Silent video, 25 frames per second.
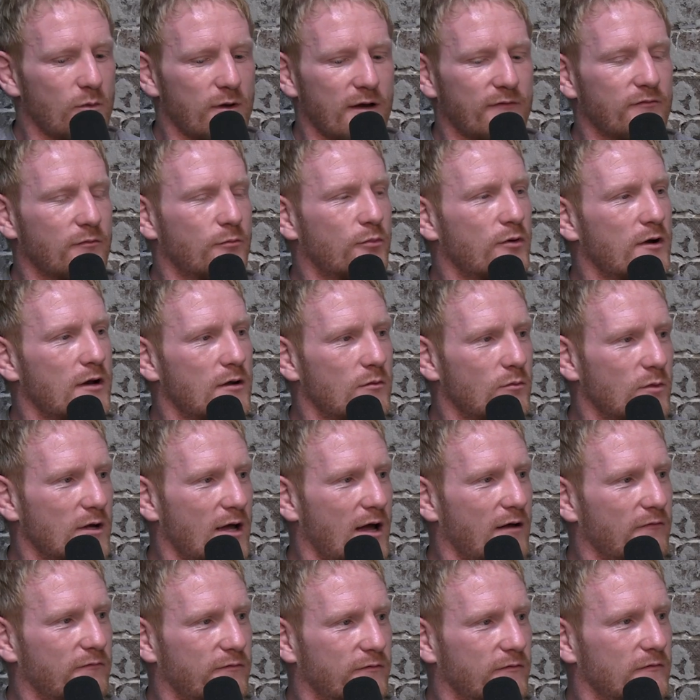we have
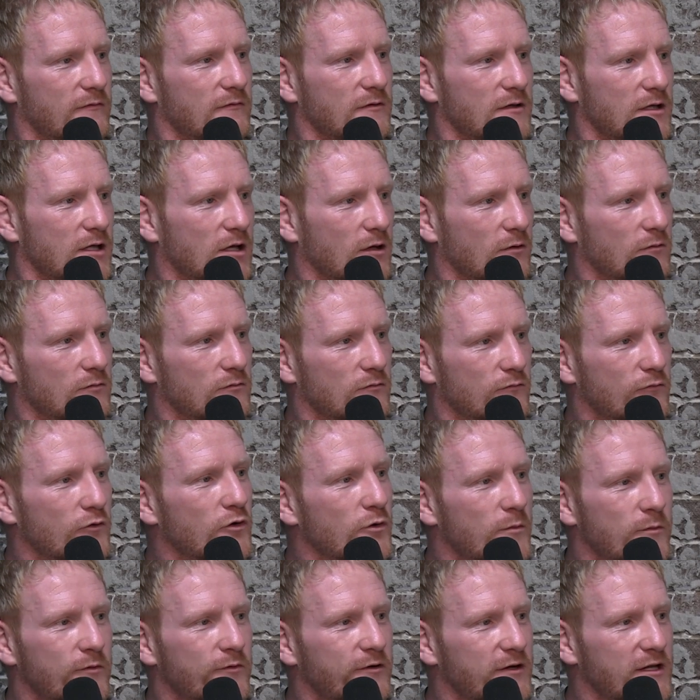you know,
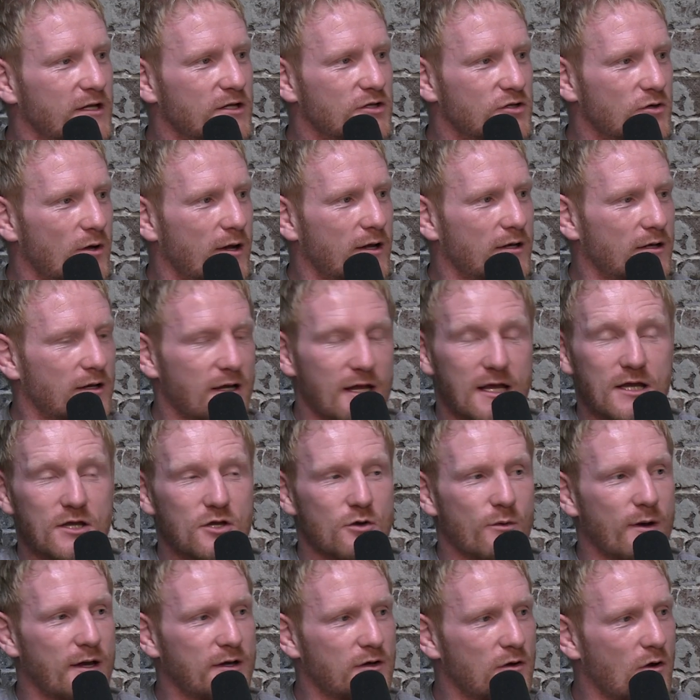rumour and
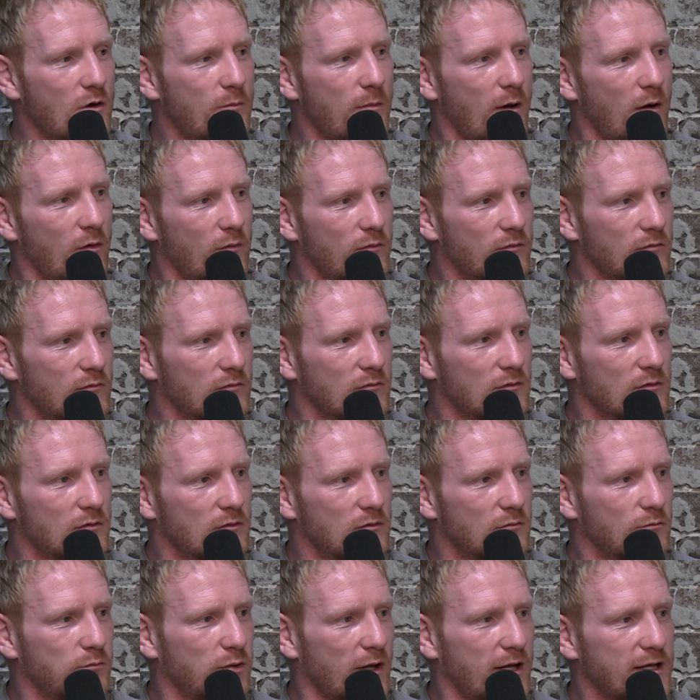innuendo about
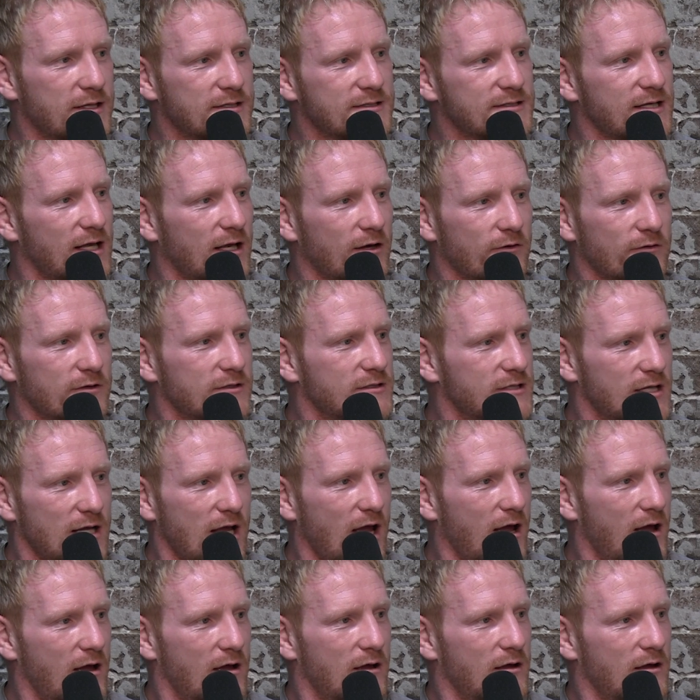players' salaries here.